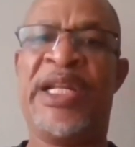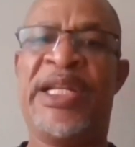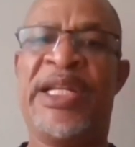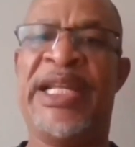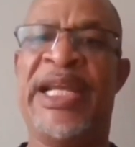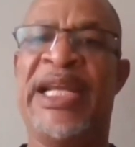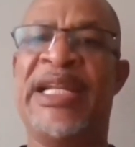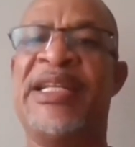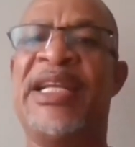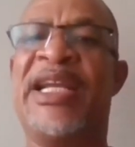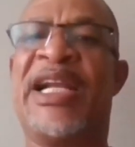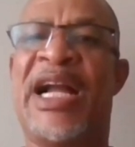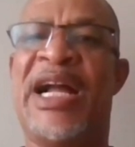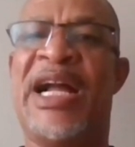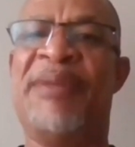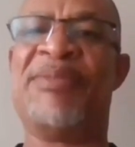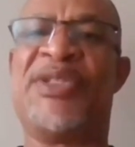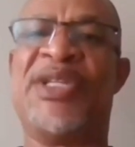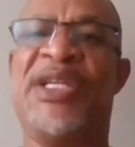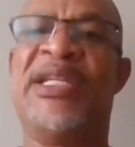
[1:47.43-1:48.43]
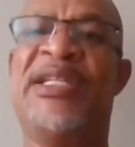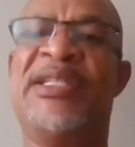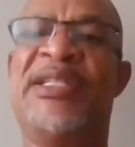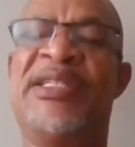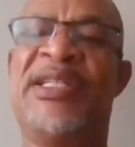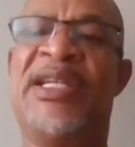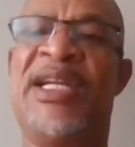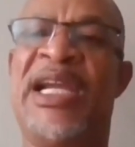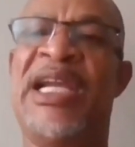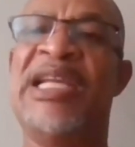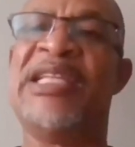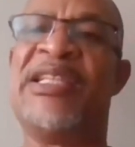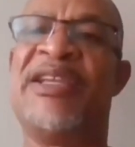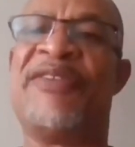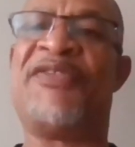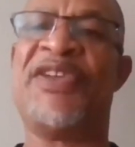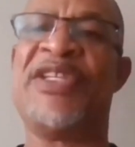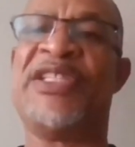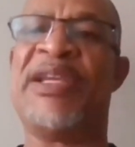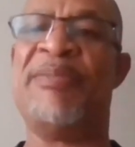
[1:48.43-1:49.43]
Then he comes in as
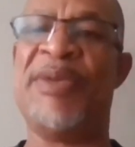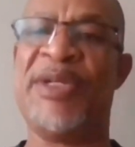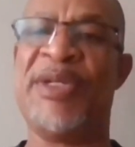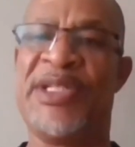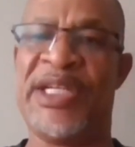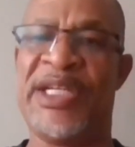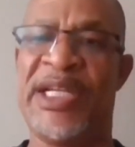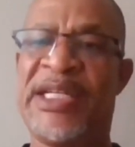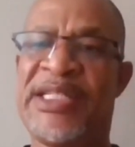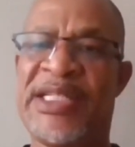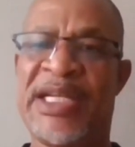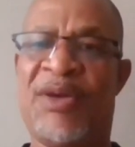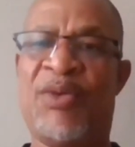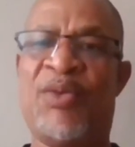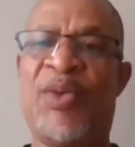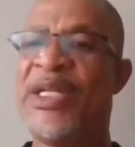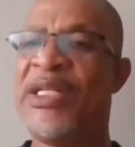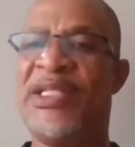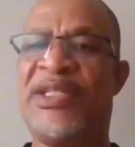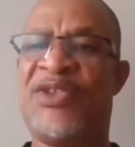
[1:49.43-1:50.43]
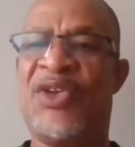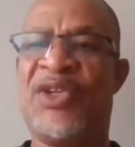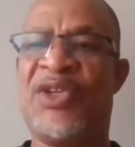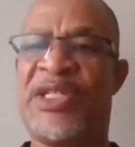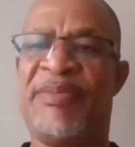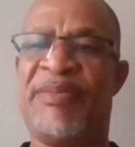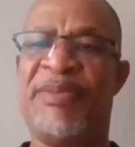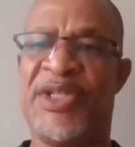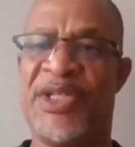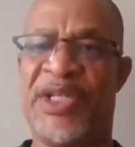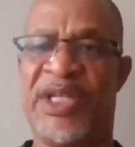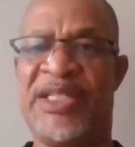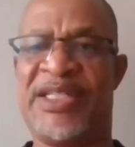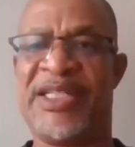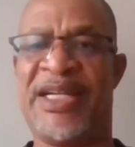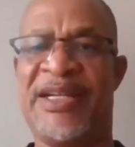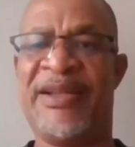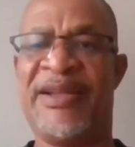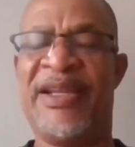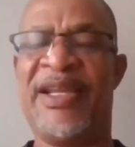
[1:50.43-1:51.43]
if he's a mediator, when he's not a
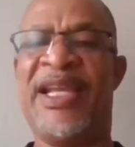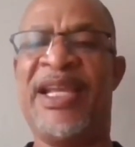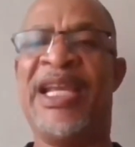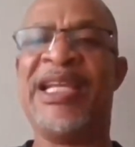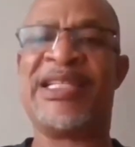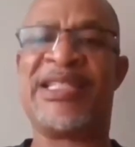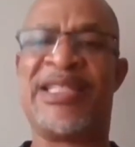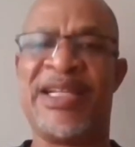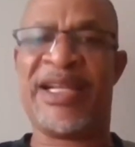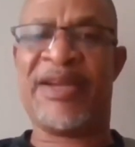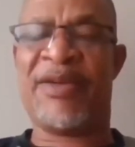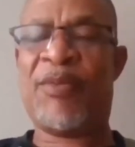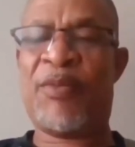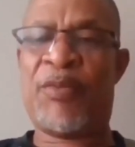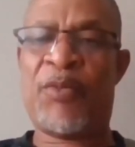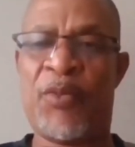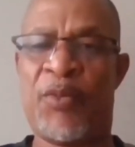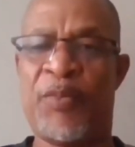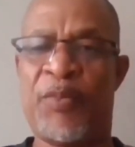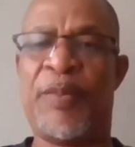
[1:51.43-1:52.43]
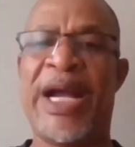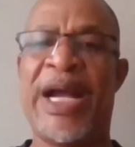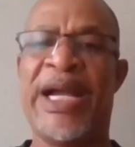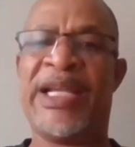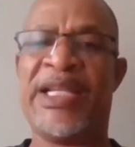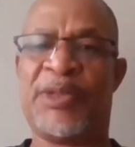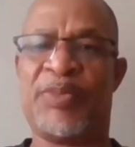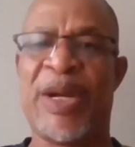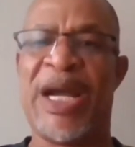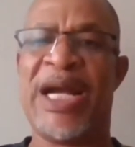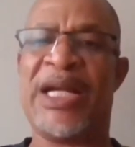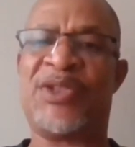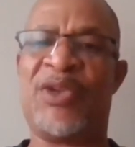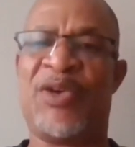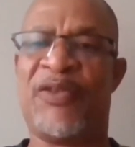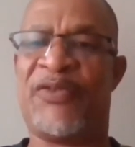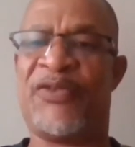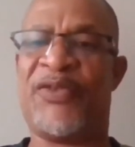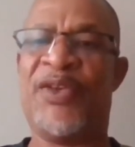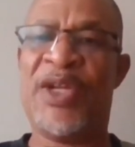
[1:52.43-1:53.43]
mediator. He is part
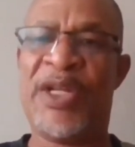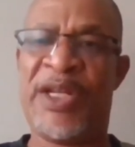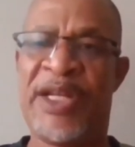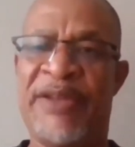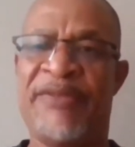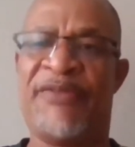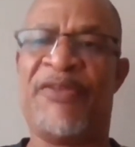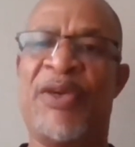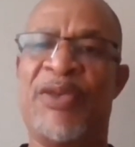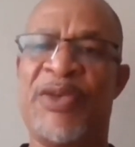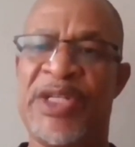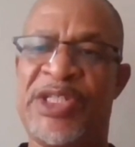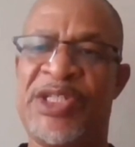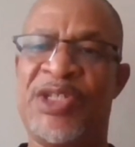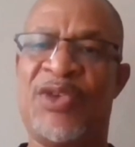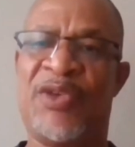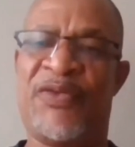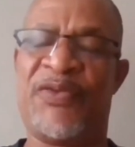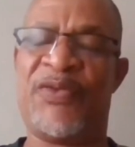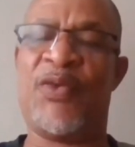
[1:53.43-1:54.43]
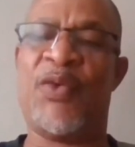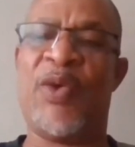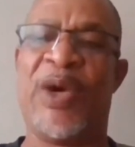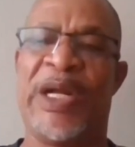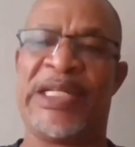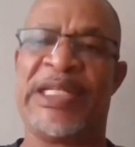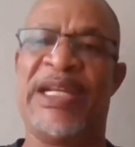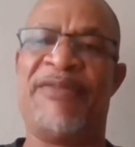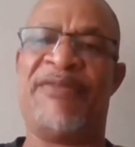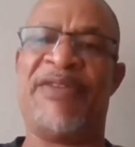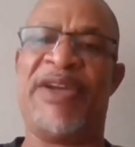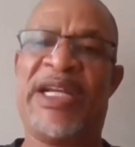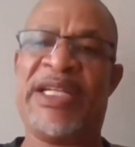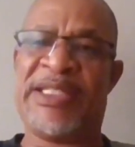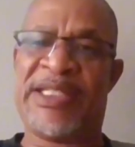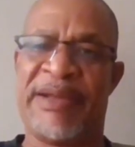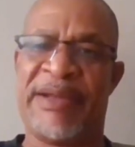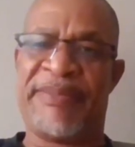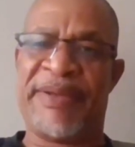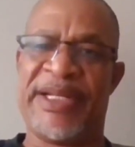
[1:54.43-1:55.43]
of the foundation of whatever
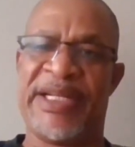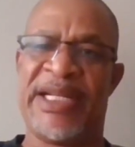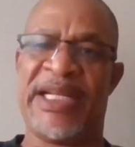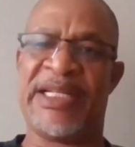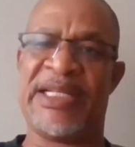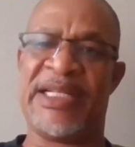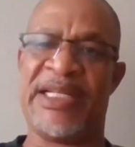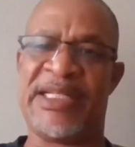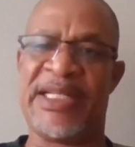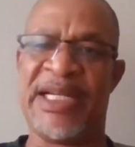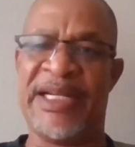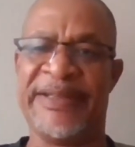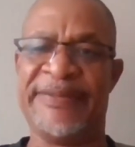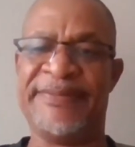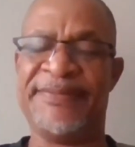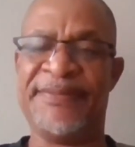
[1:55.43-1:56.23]
is happening at the time.